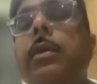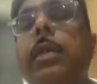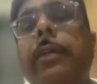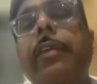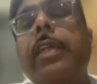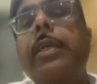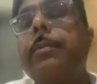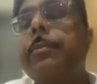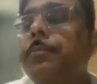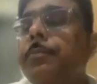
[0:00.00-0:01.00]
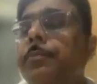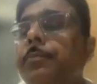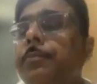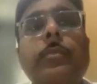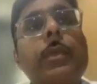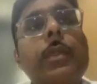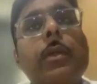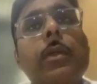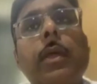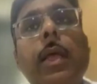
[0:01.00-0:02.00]
evaluate DVT
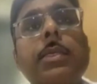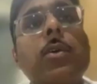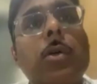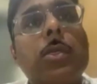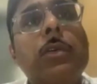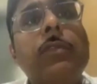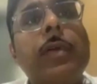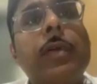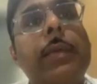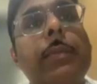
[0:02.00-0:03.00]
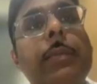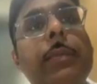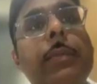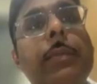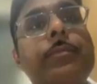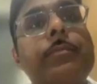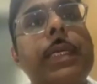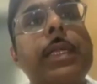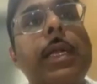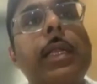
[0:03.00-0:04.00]
as a cause of edema,
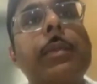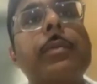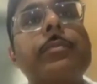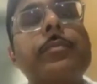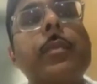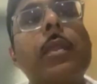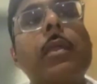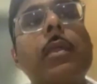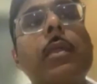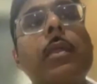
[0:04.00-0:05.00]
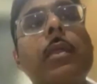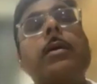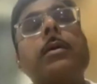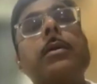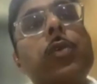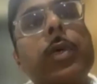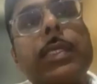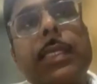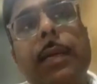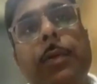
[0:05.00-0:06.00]
pedal edema.
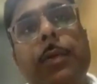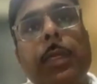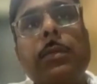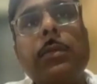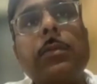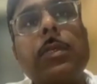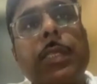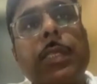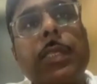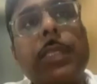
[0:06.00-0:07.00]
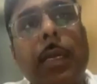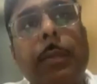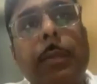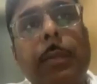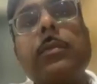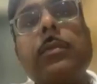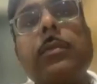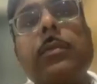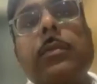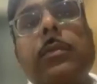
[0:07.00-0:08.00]
USG abdomen shall be
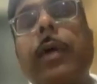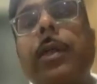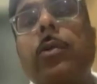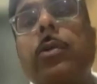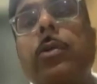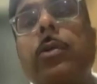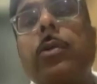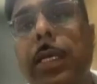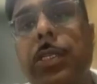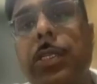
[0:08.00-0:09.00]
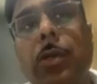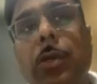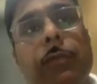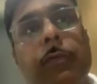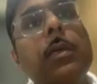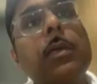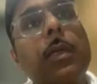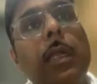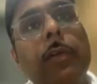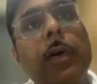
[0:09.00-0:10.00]
done to find out the echo texture of
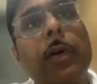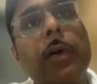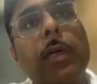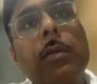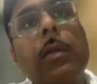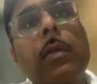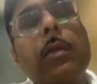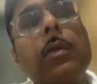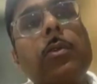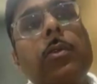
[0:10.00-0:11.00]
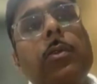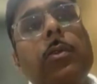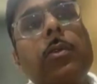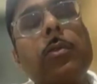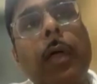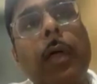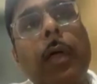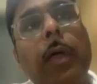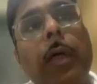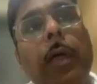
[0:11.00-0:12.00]
the liver to
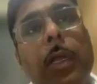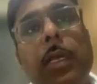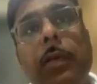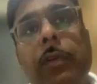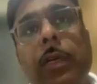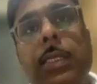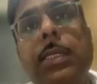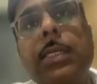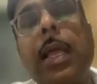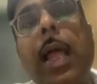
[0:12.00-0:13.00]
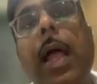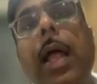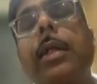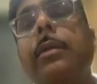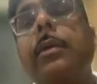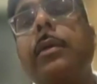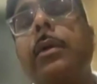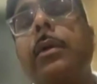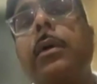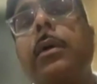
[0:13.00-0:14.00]
evaluate chronic liver disease,
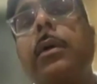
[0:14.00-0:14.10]
and